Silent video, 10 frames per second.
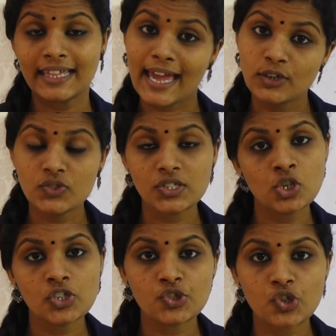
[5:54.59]
Can you see
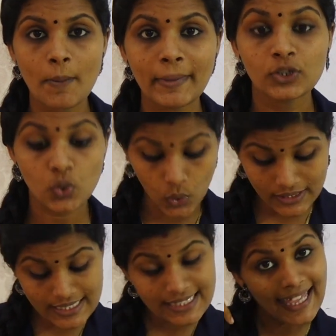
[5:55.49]
your stomach? No,
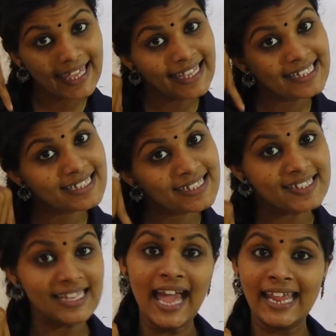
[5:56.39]
it is
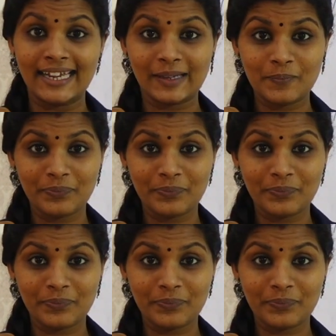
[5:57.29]
inside.